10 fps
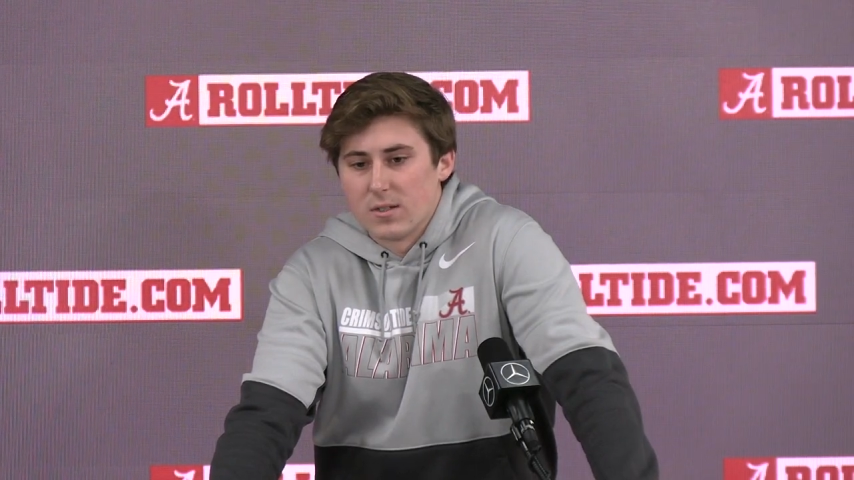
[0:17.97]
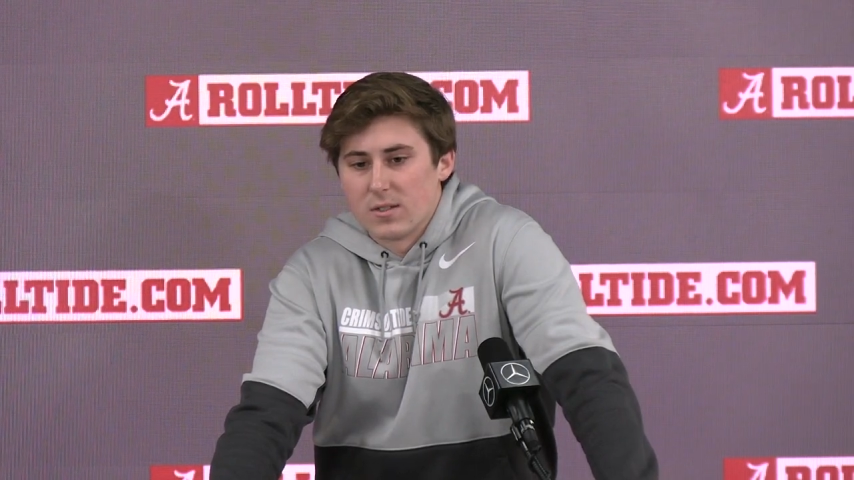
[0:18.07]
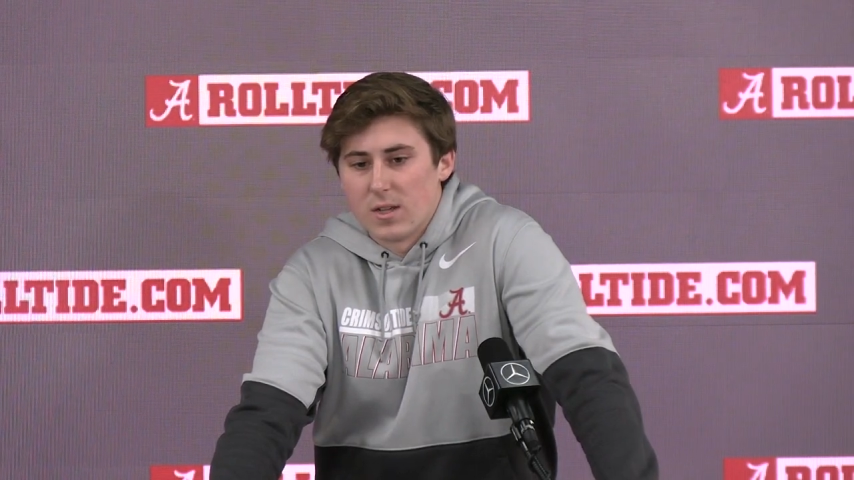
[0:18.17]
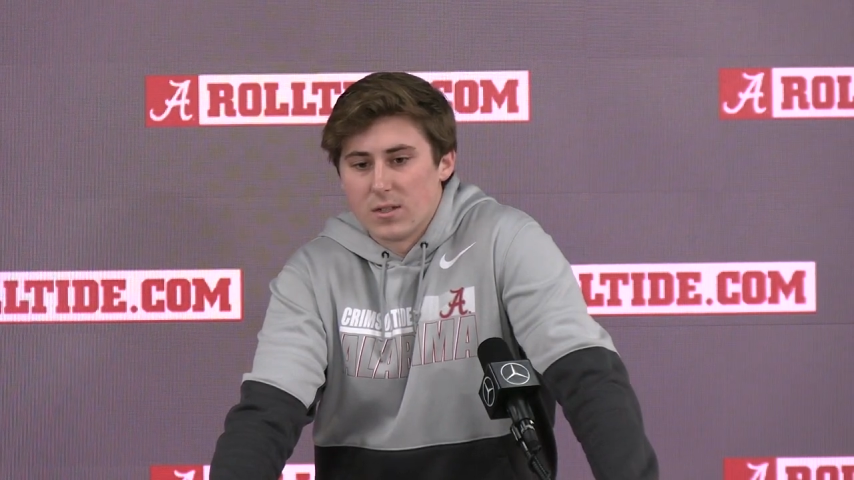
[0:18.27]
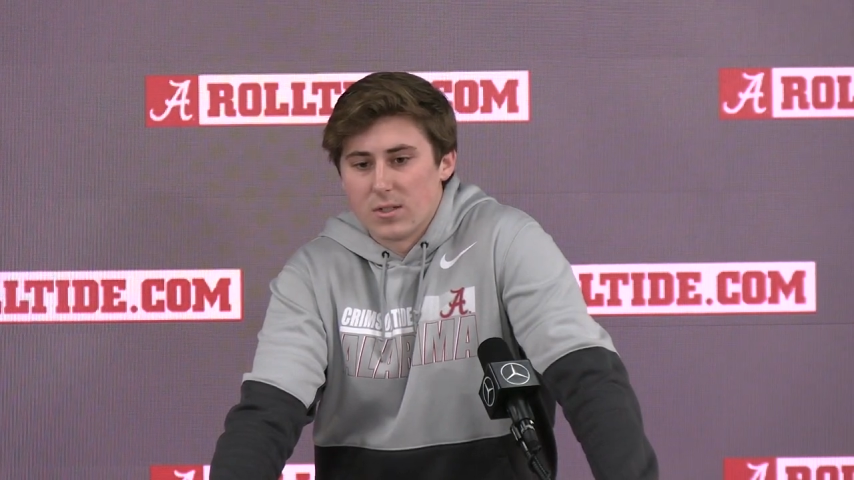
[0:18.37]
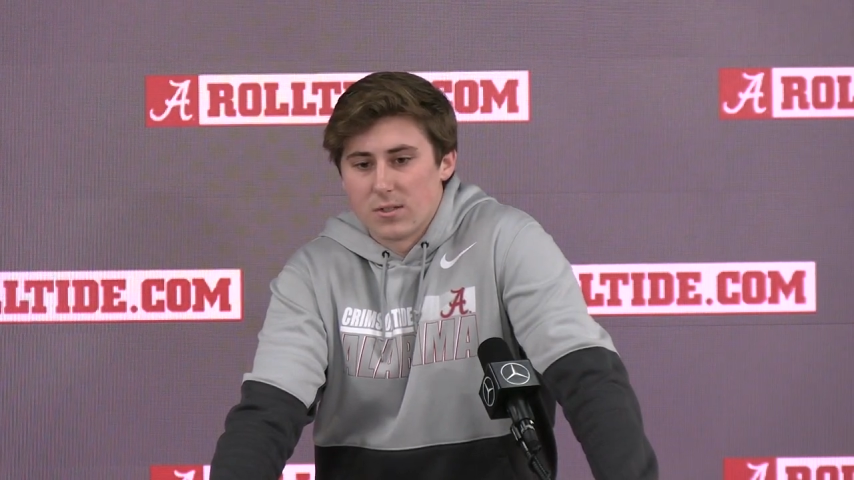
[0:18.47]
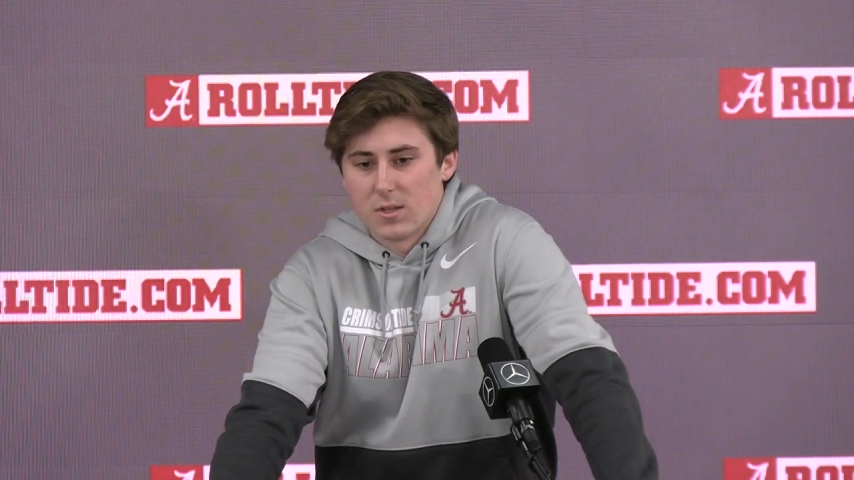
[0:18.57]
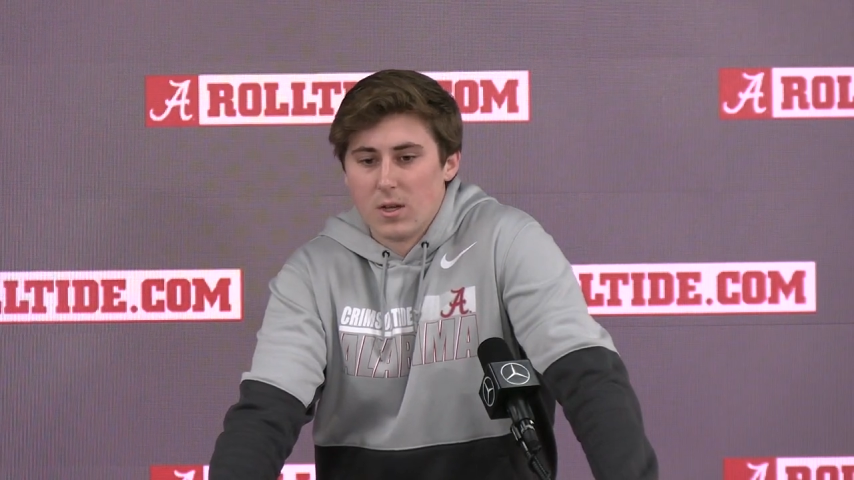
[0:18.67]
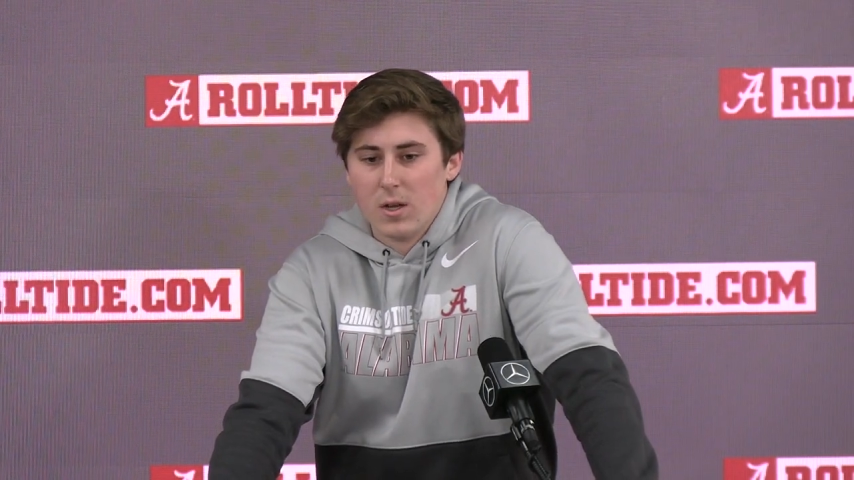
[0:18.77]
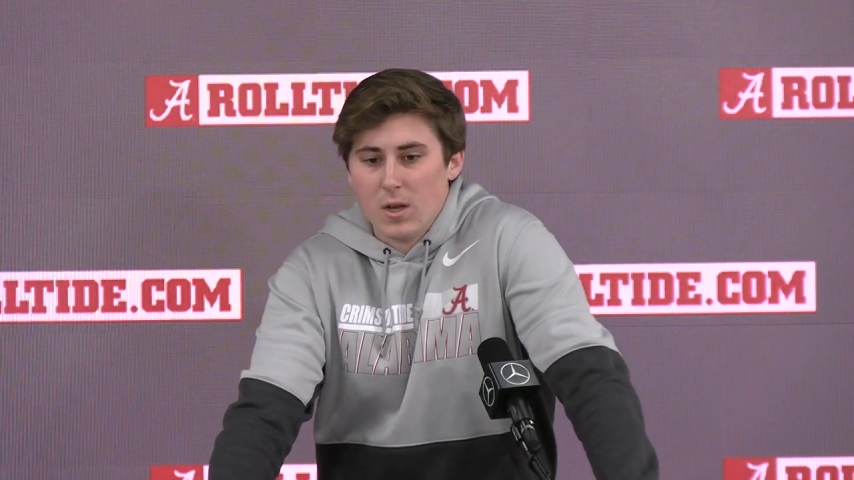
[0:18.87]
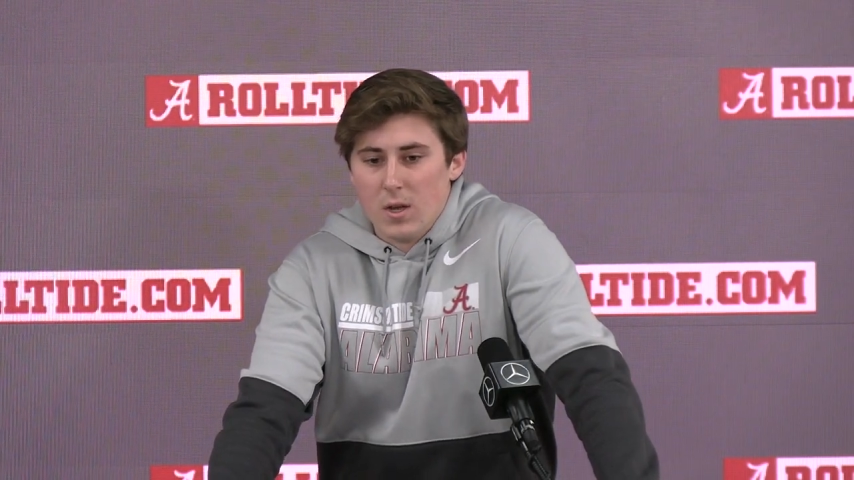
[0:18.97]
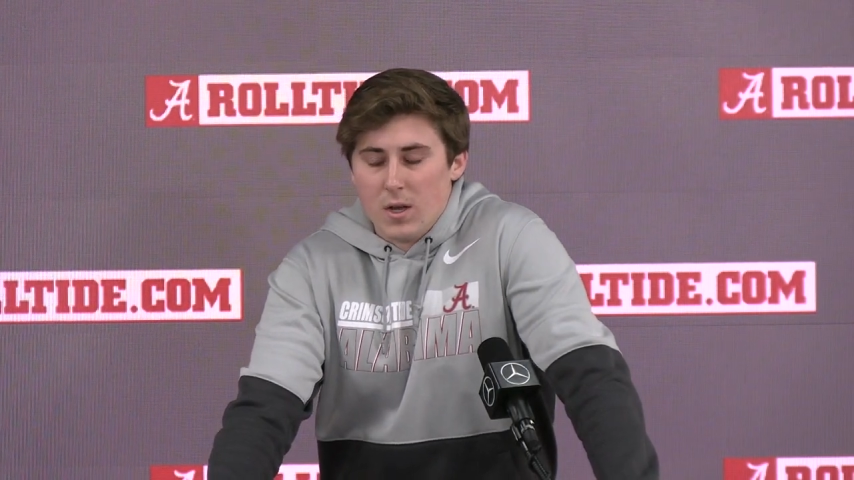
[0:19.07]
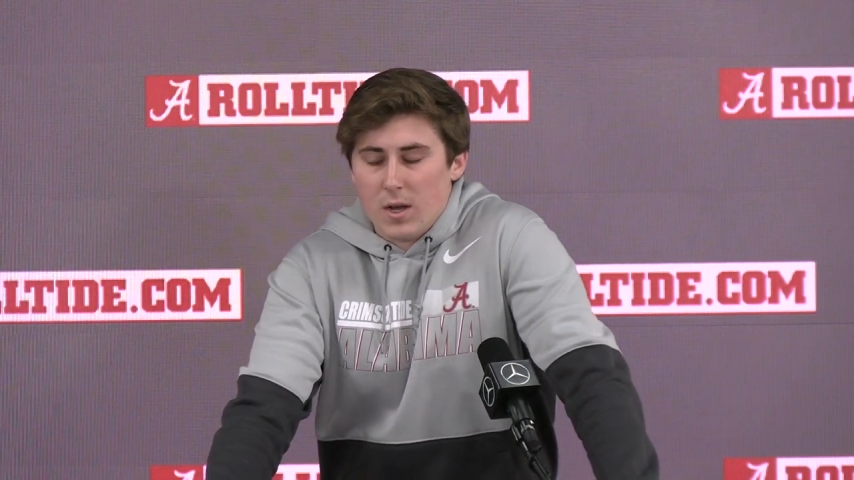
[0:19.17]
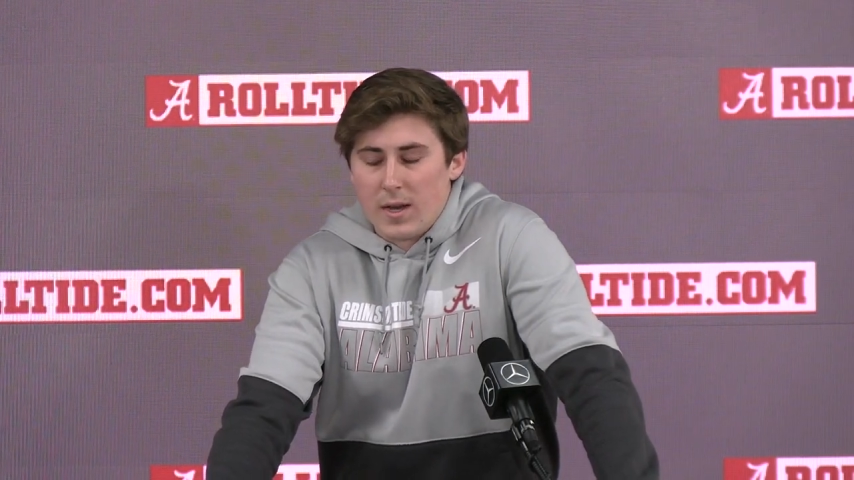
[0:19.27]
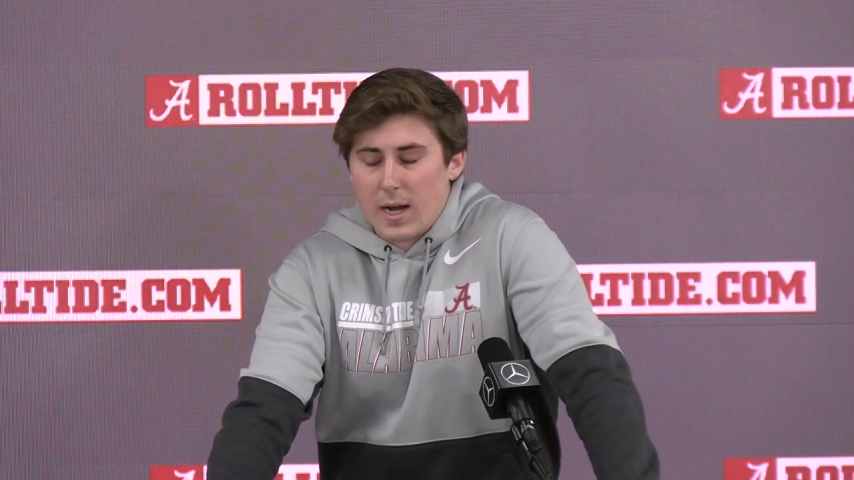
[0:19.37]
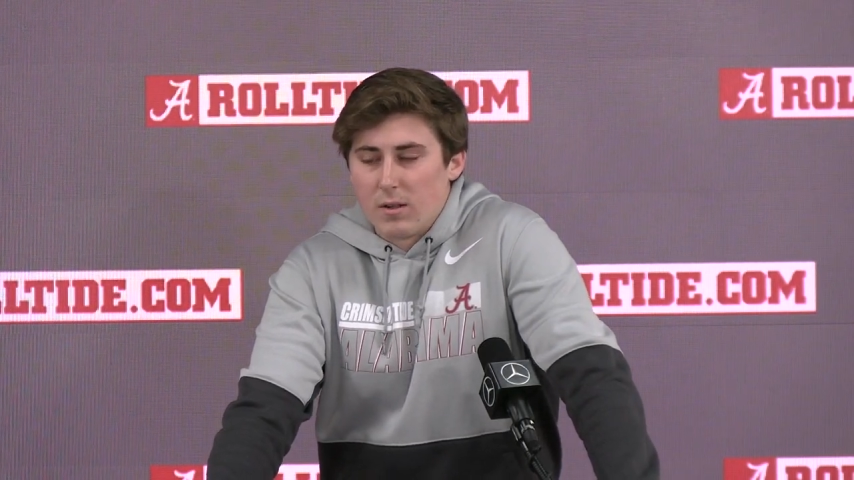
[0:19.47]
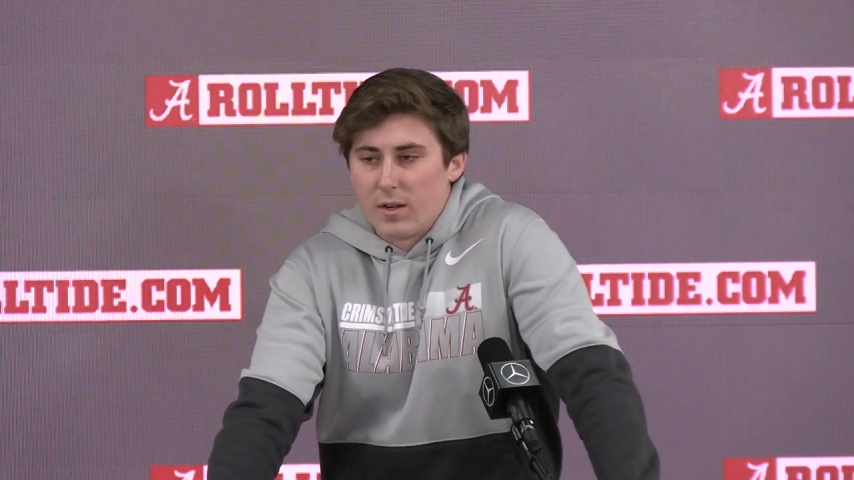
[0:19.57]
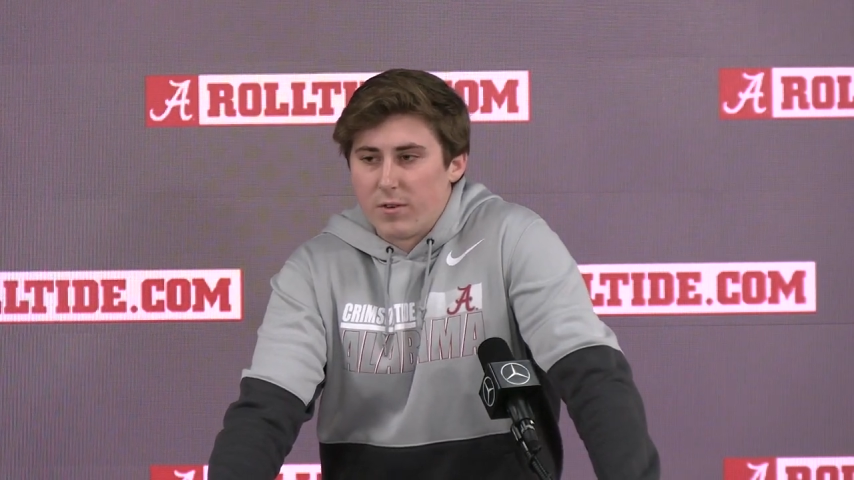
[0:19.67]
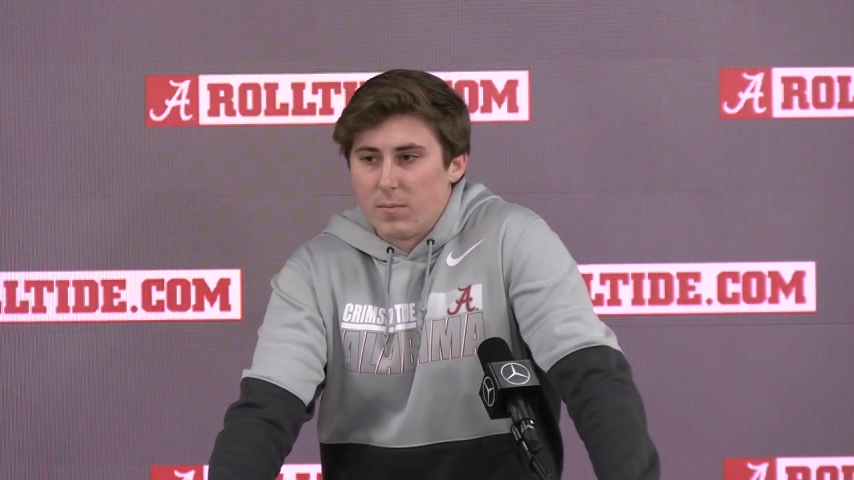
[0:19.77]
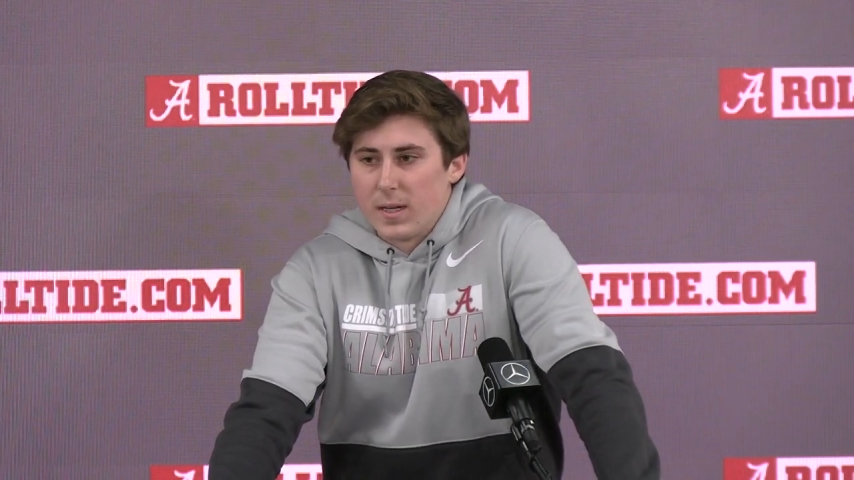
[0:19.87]
And it's not just an
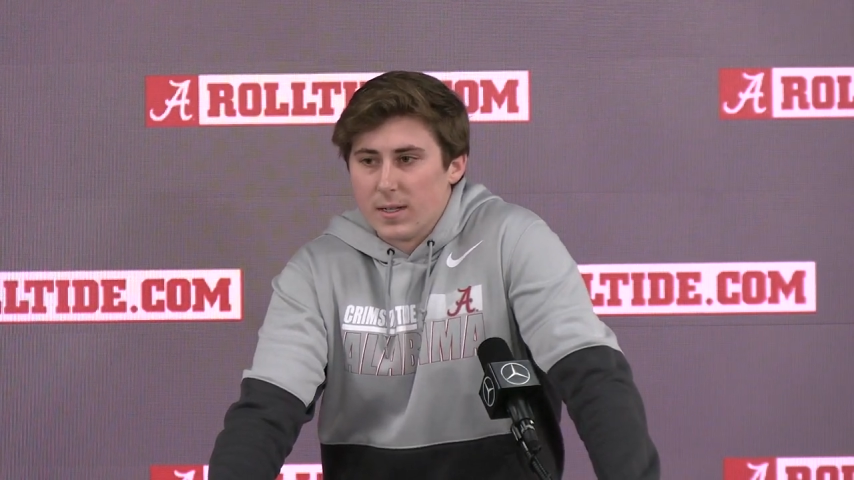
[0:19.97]
accolade for me.